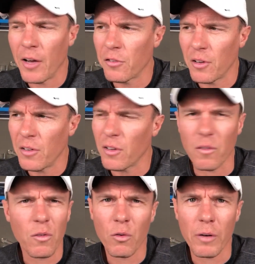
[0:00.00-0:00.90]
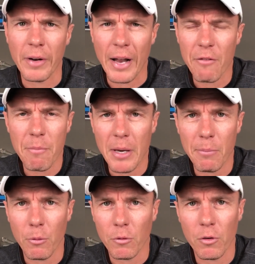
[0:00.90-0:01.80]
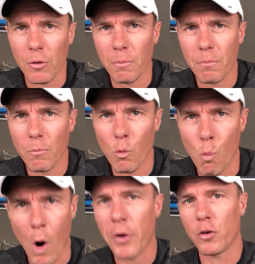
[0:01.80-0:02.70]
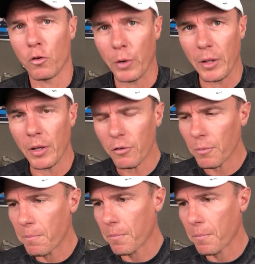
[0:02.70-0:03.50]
is it sort of enough people to warrant doing this?